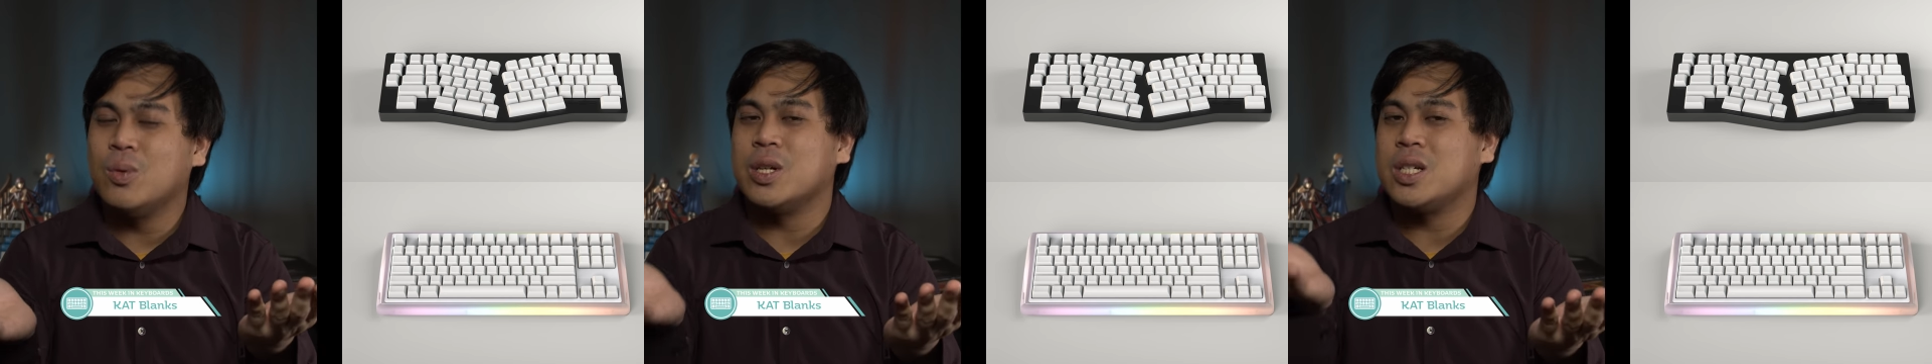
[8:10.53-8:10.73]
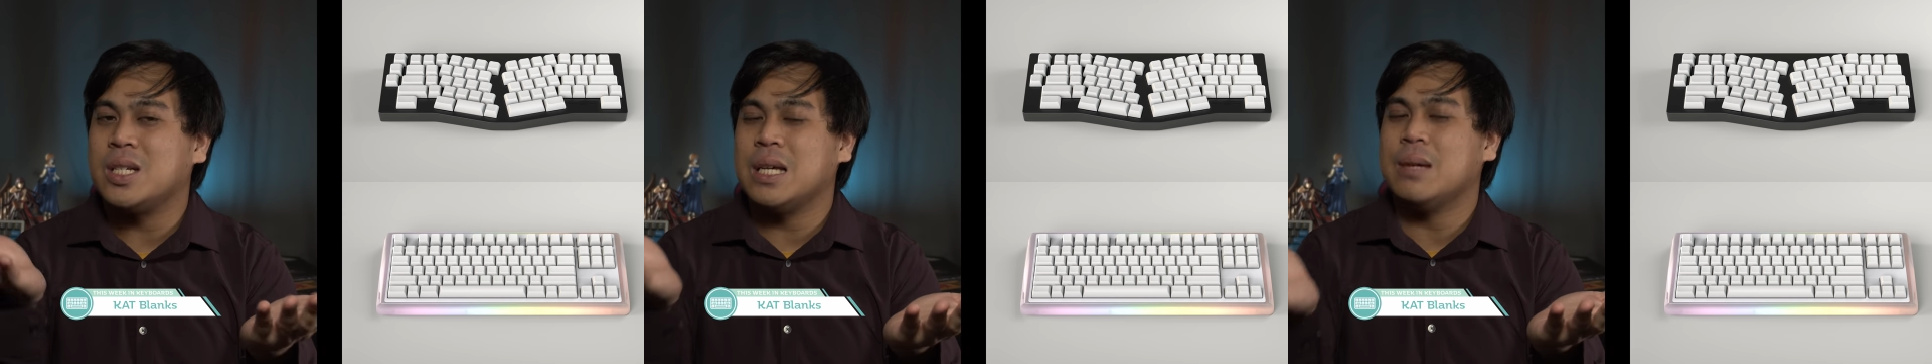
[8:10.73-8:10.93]

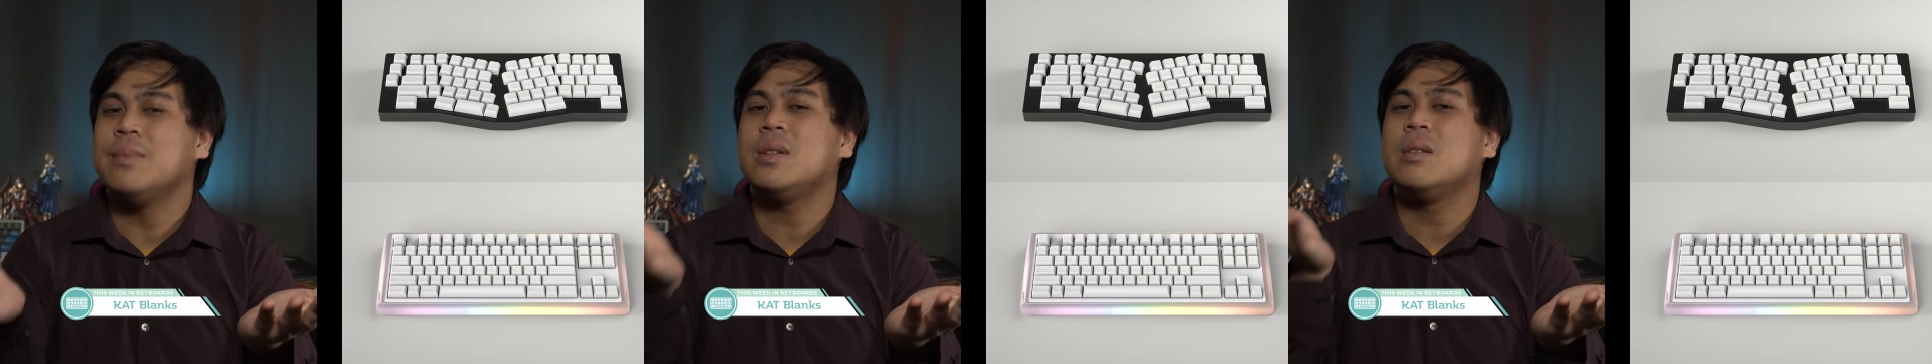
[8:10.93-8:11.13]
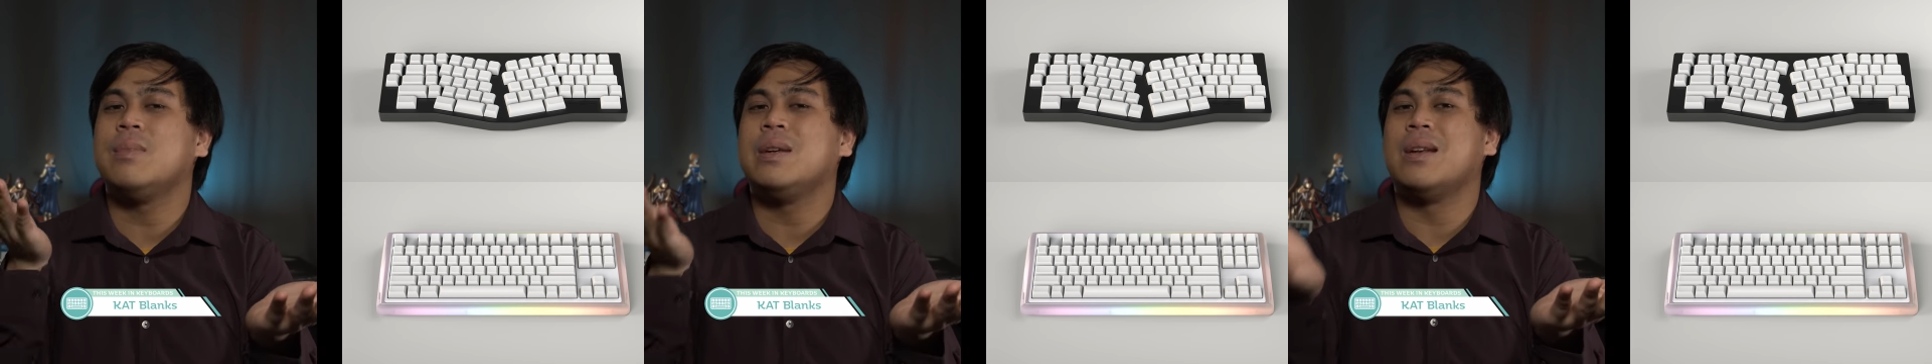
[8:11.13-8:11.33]
which
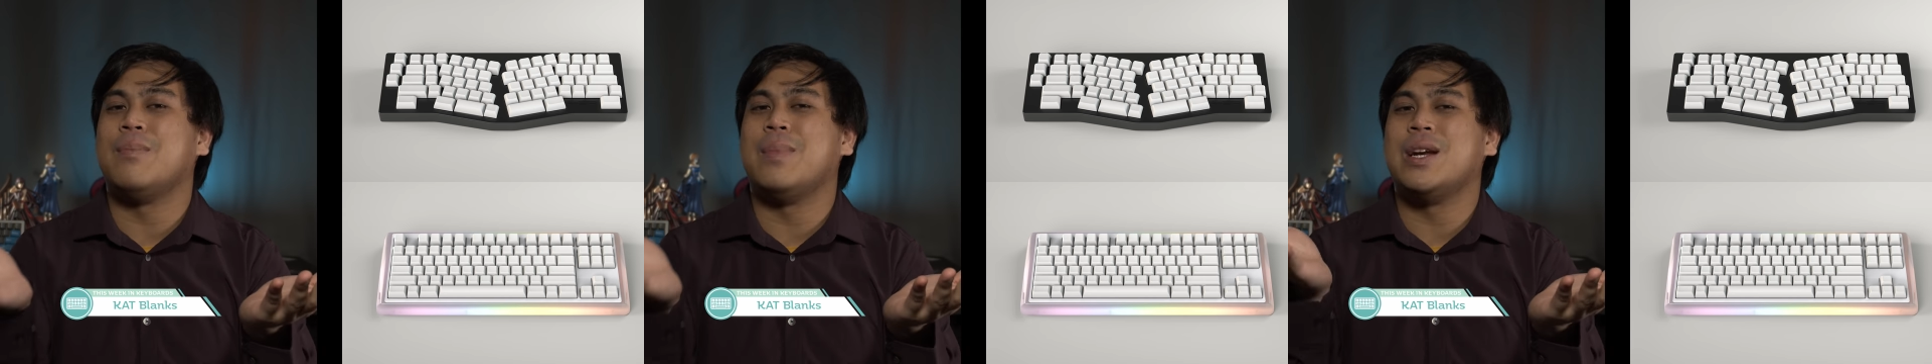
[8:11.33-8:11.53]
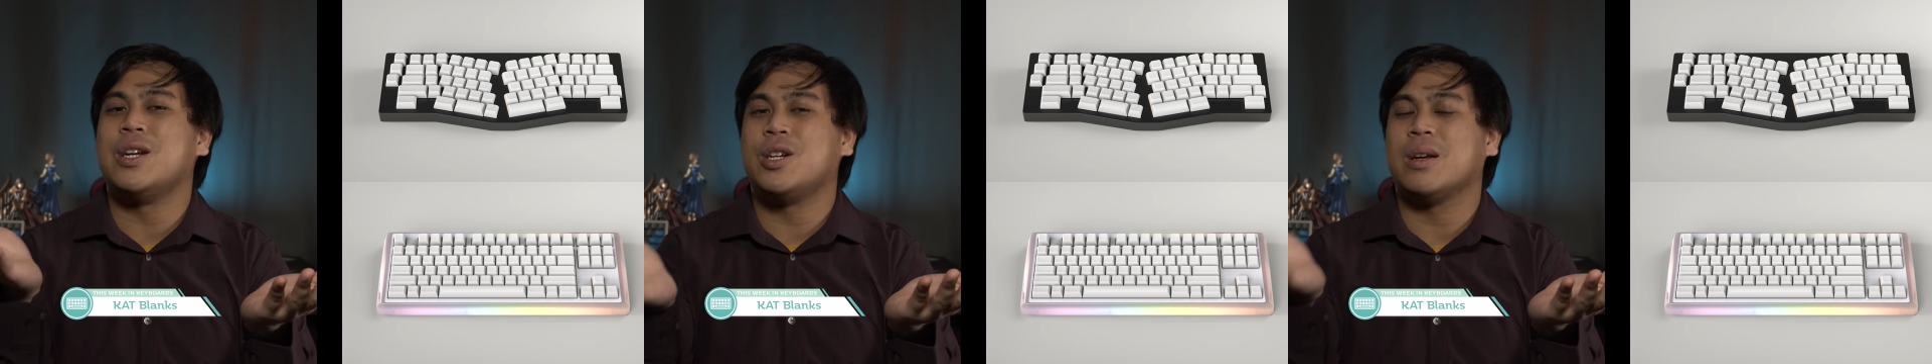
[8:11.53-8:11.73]
seems to be
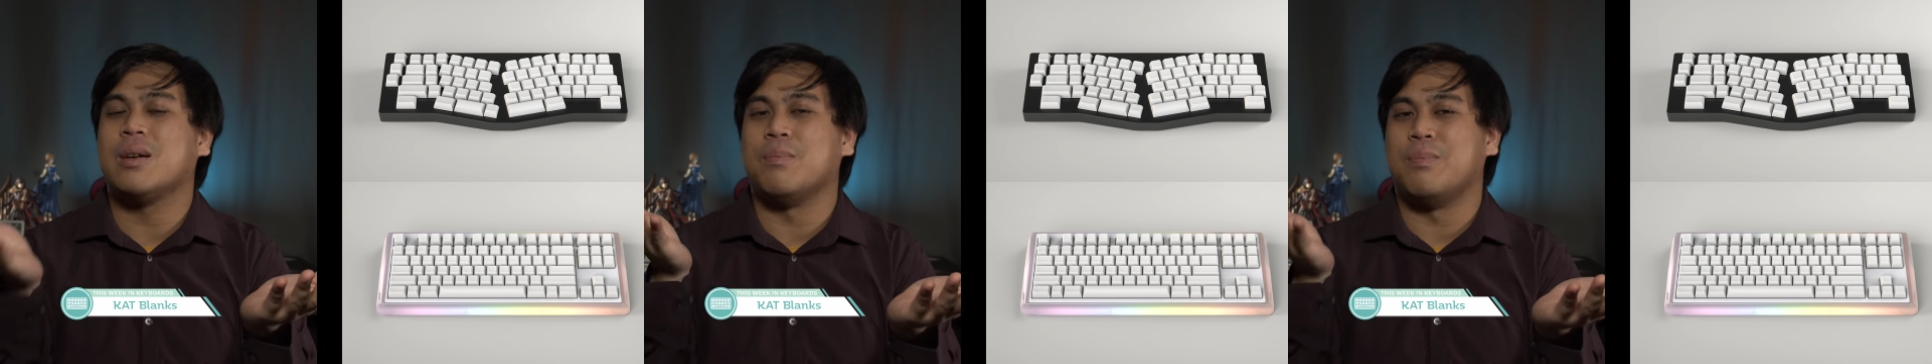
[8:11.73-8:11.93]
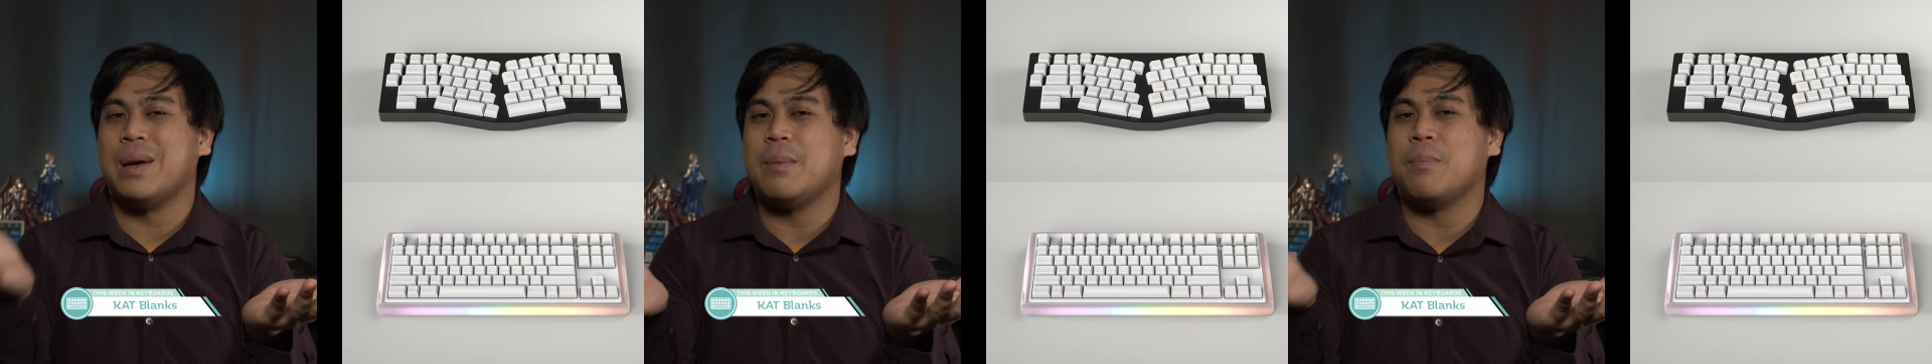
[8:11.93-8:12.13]

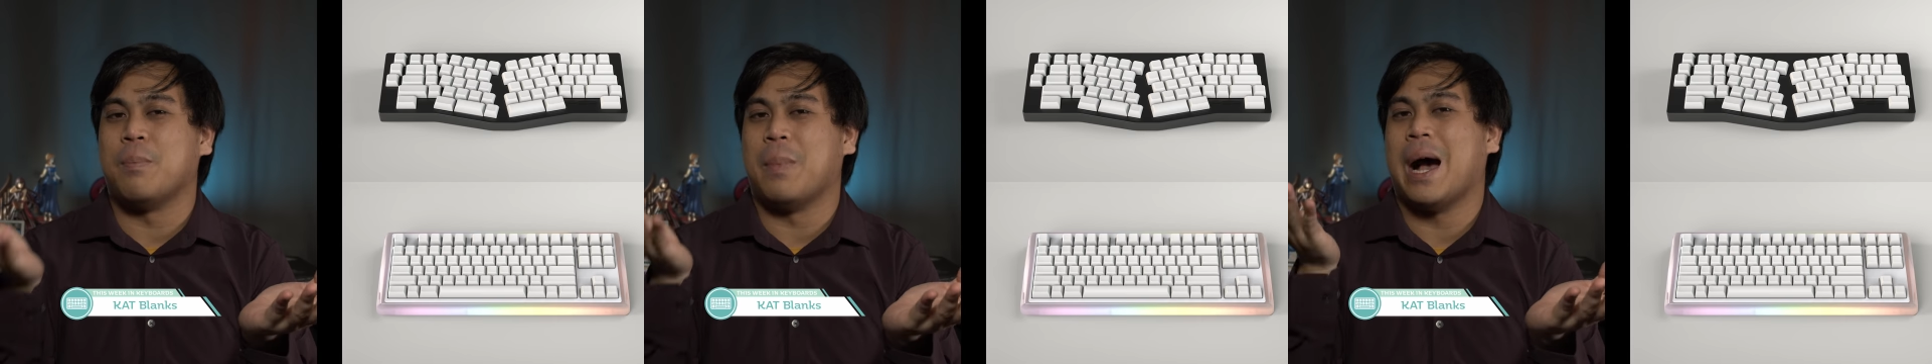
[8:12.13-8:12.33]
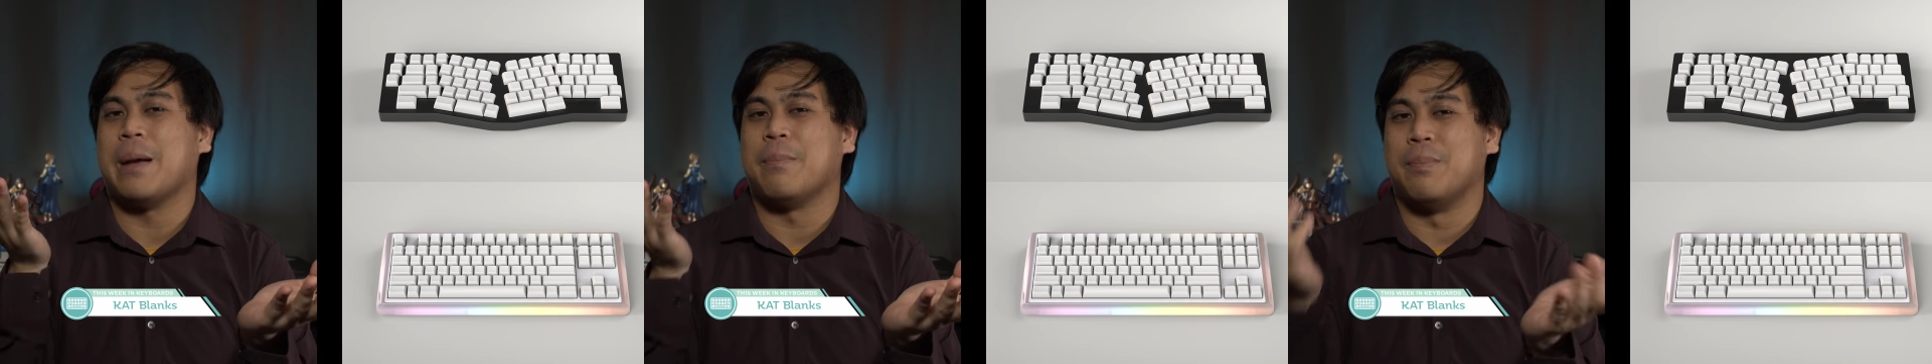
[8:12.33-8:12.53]
diminishing bit
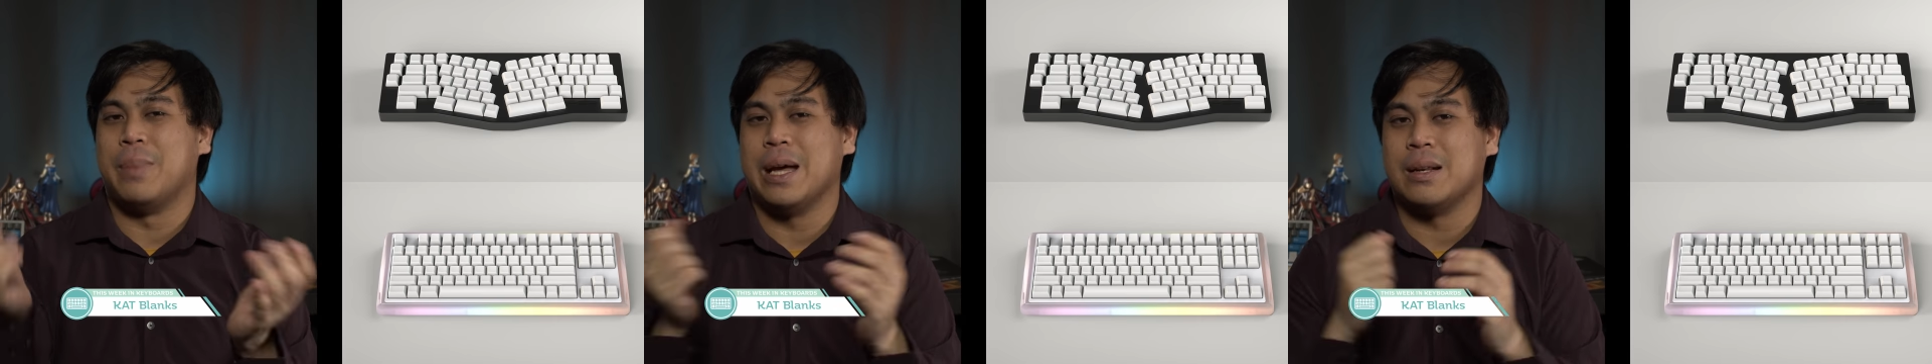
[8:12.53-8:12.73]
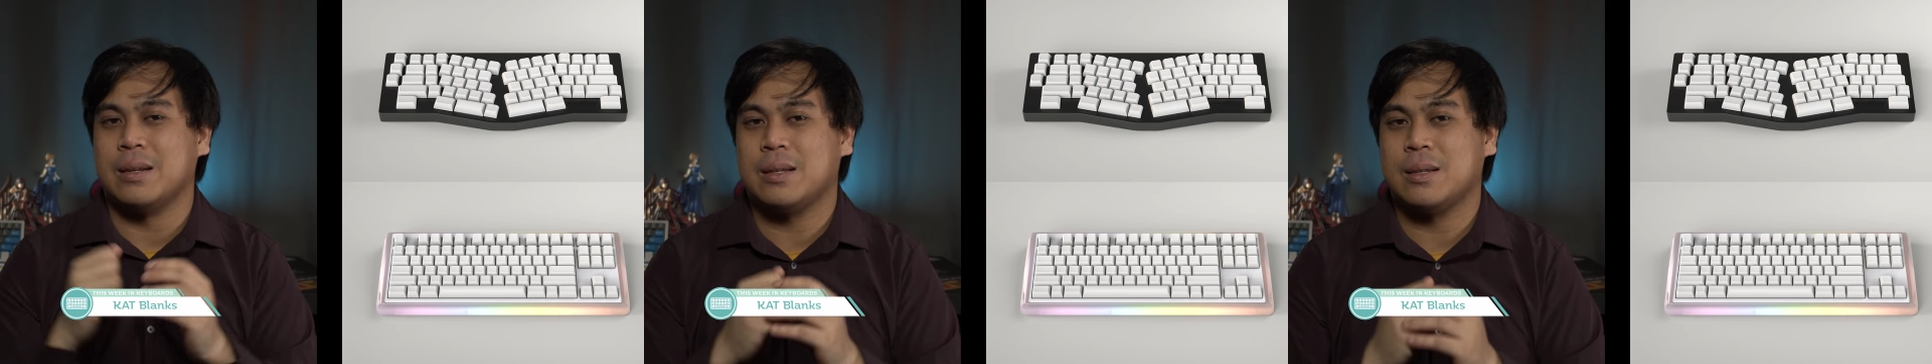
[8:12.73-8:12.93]
by
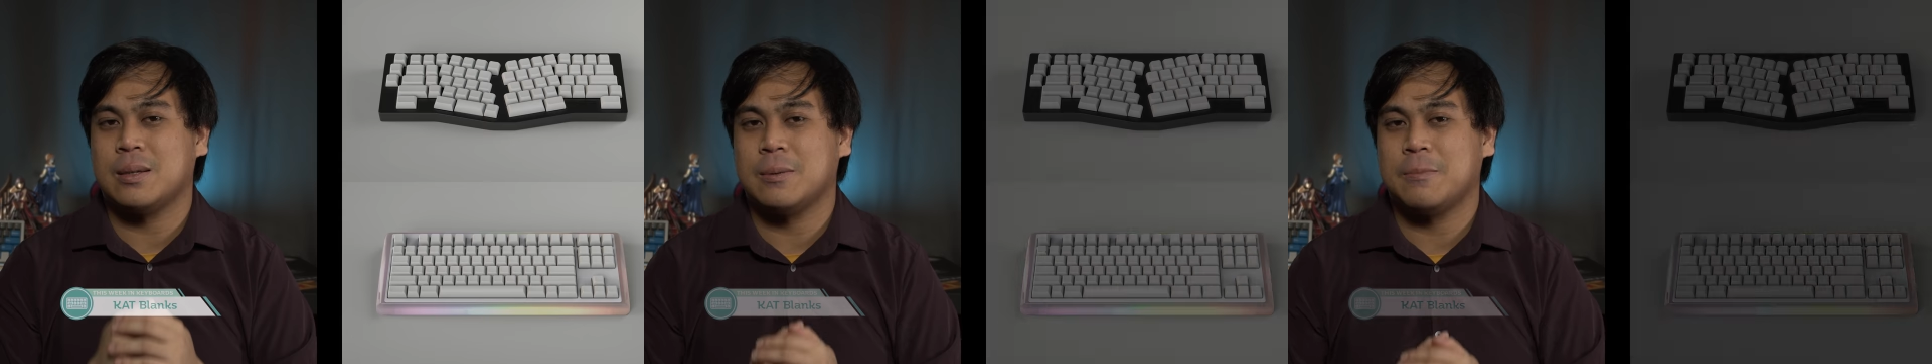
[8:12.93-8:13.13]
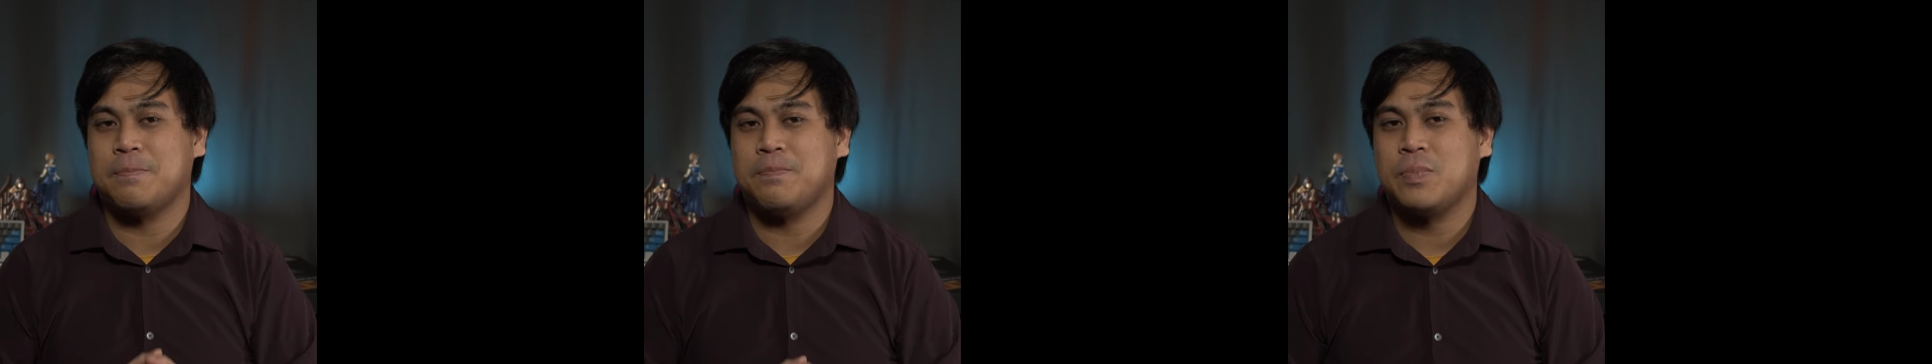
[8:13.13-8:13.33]
bit.